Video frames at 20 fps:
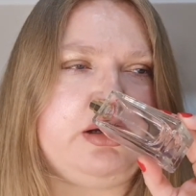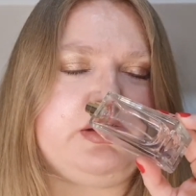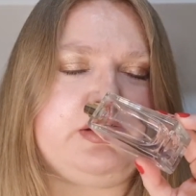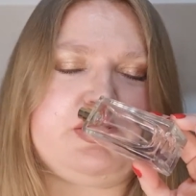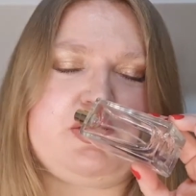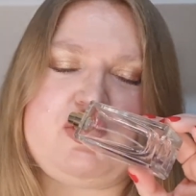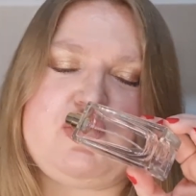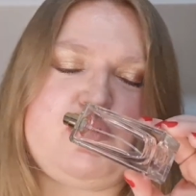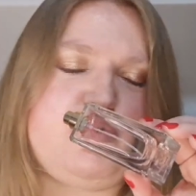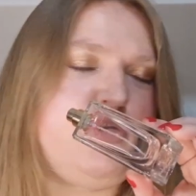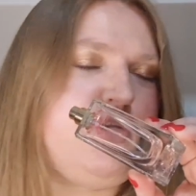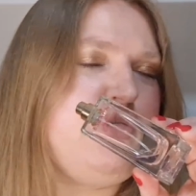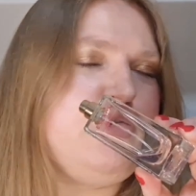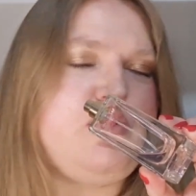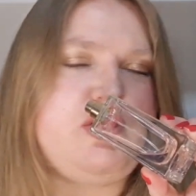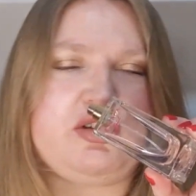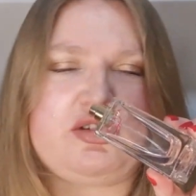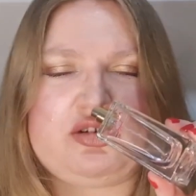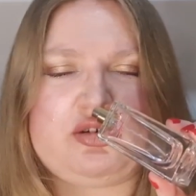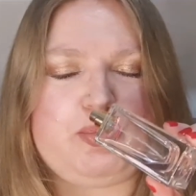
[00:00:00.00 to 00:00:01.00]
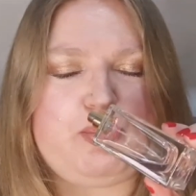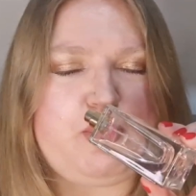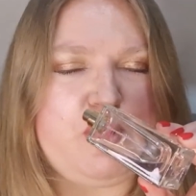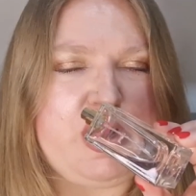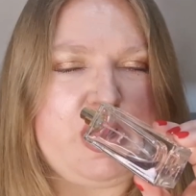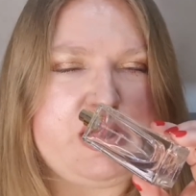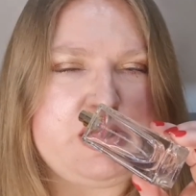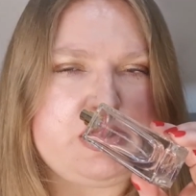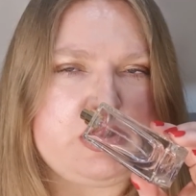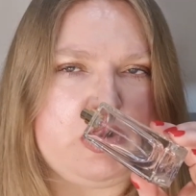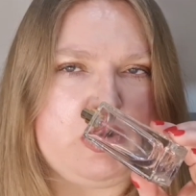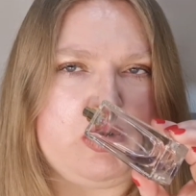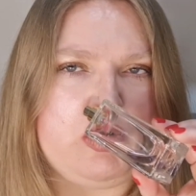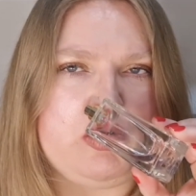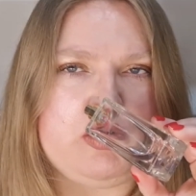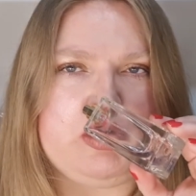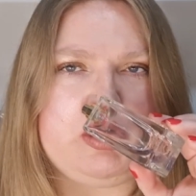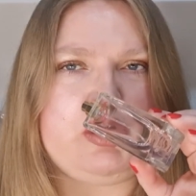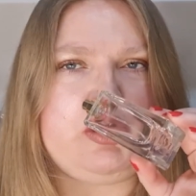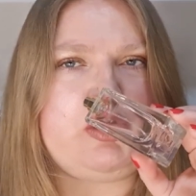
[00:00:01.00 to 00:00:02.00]
you just spray it
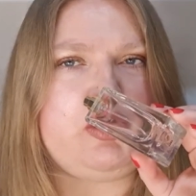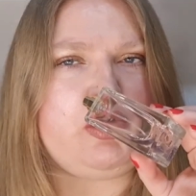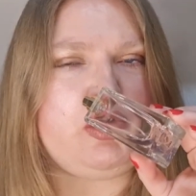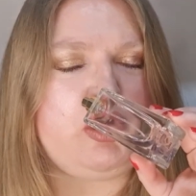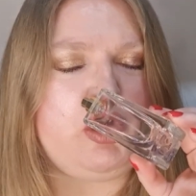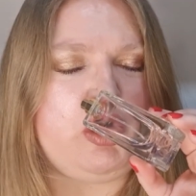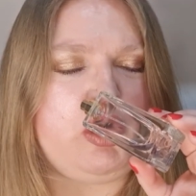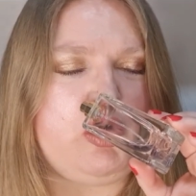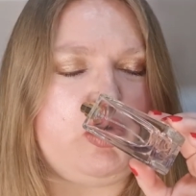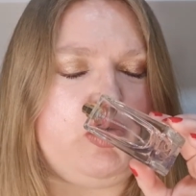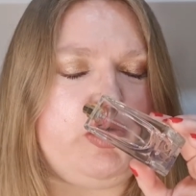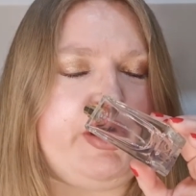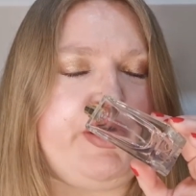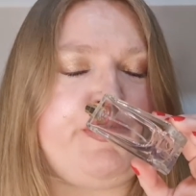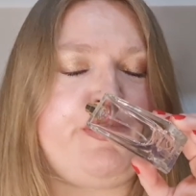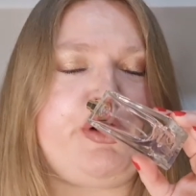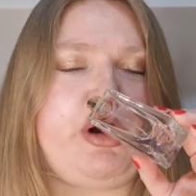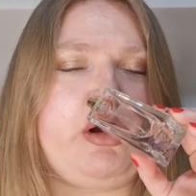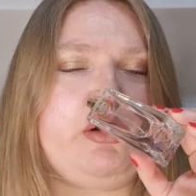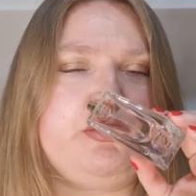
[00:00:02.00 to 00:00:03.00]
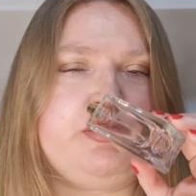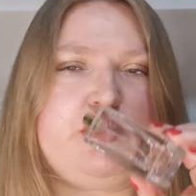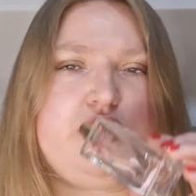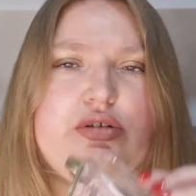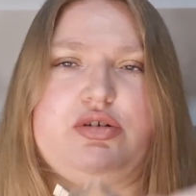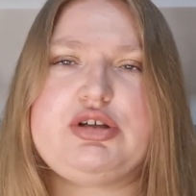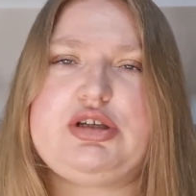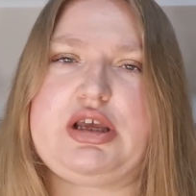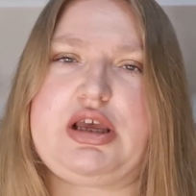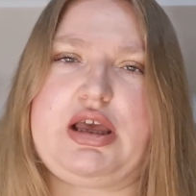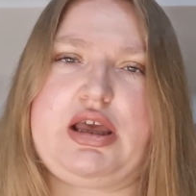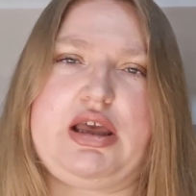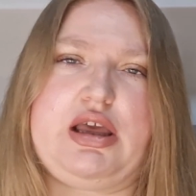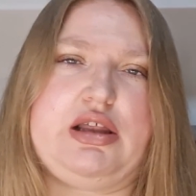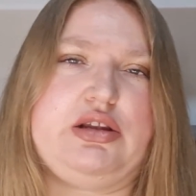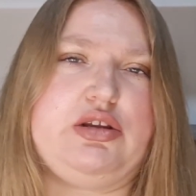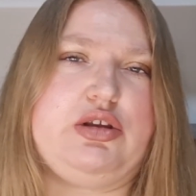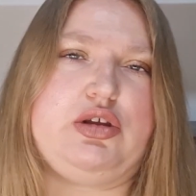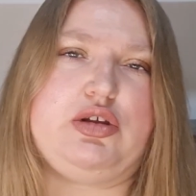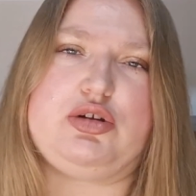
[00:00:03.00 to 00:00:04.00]
on and you go around your day
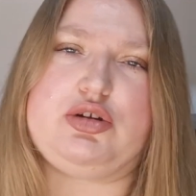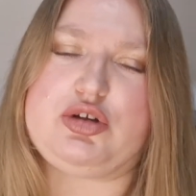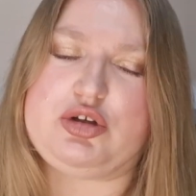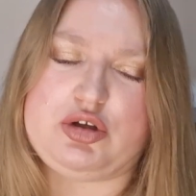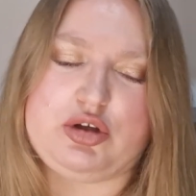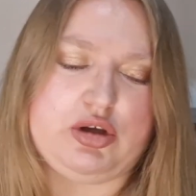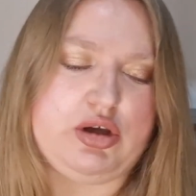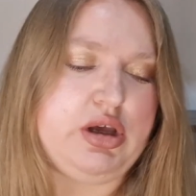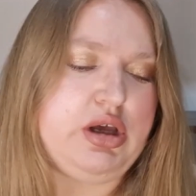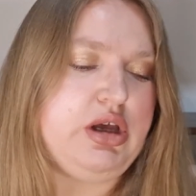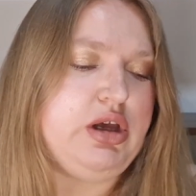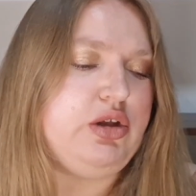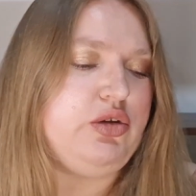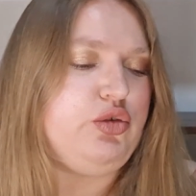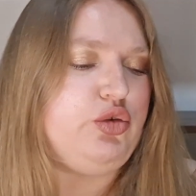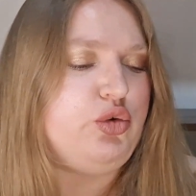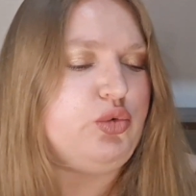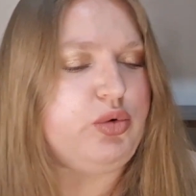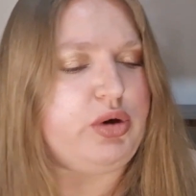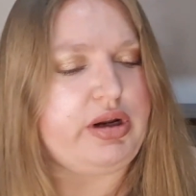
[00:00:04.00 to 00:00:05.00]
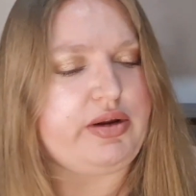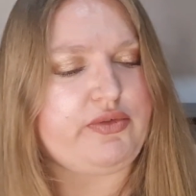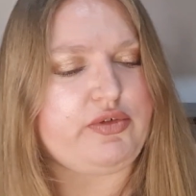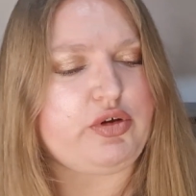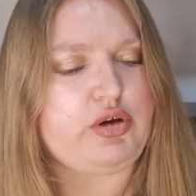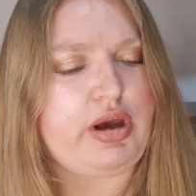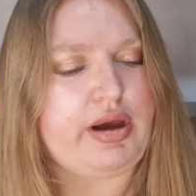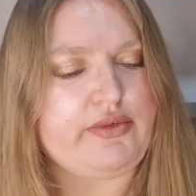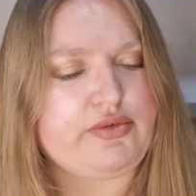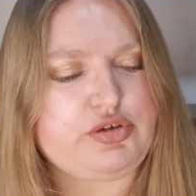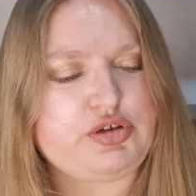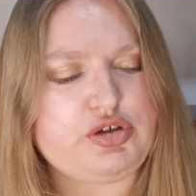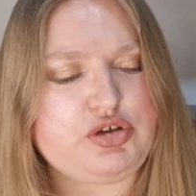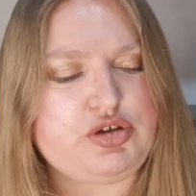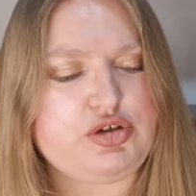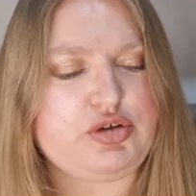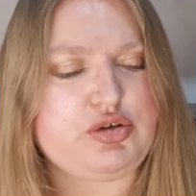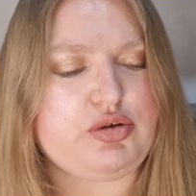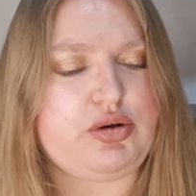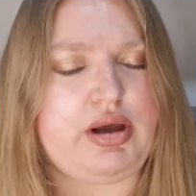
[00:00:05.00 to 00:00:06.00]
and you do whatever you have to
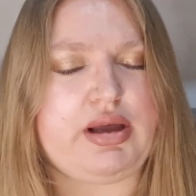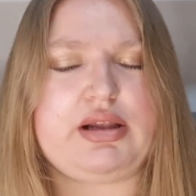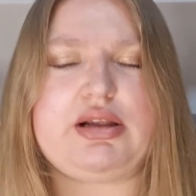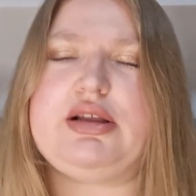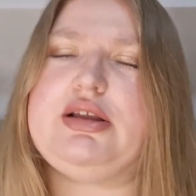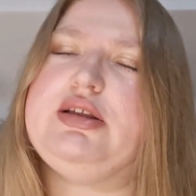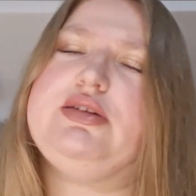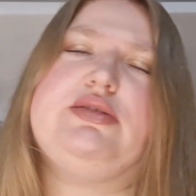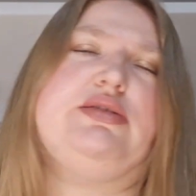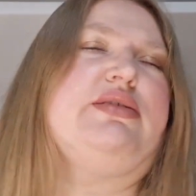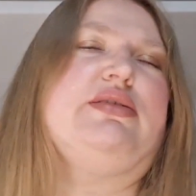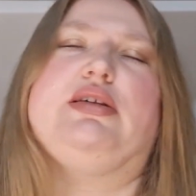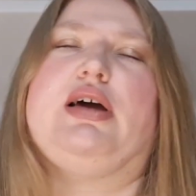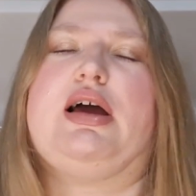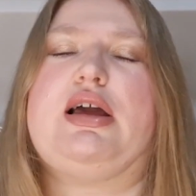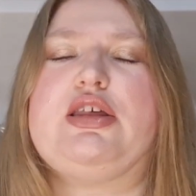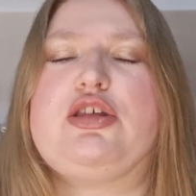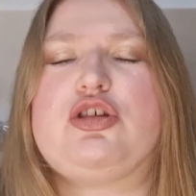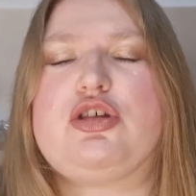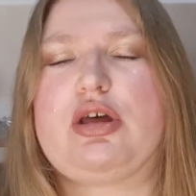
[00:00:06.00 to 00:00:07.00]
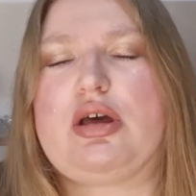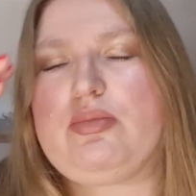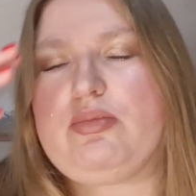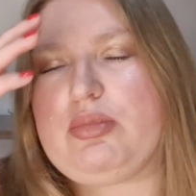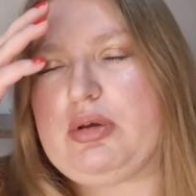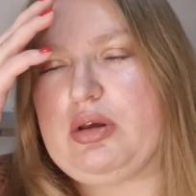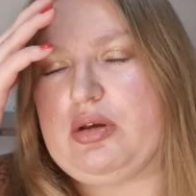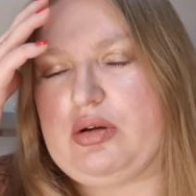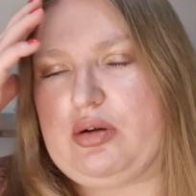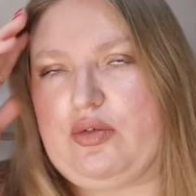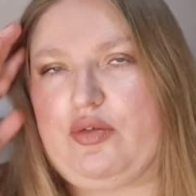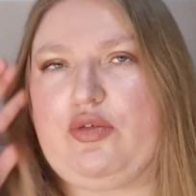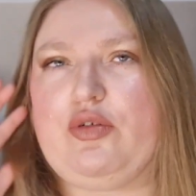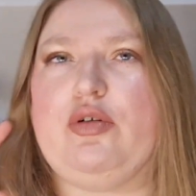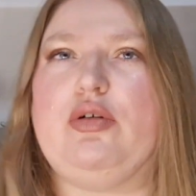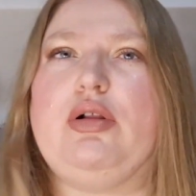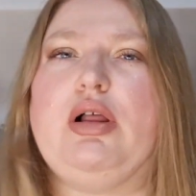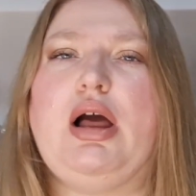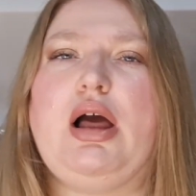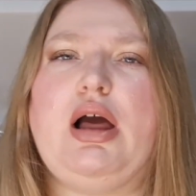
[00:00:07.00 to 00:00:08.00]
do, and it's such a
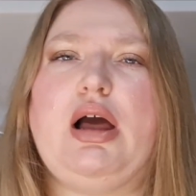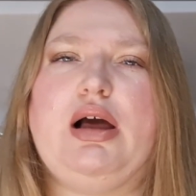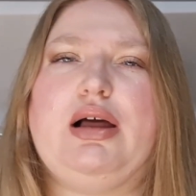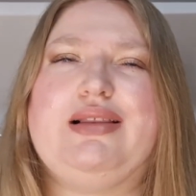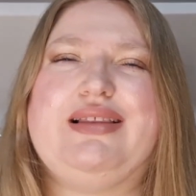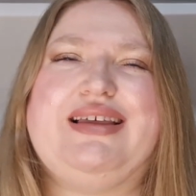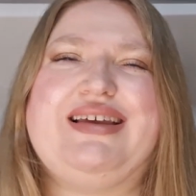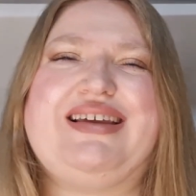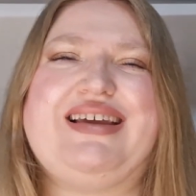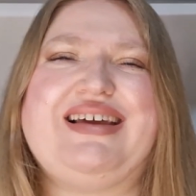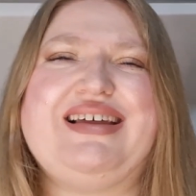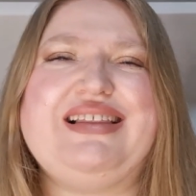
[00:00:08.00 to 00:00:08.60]
beautiful, like a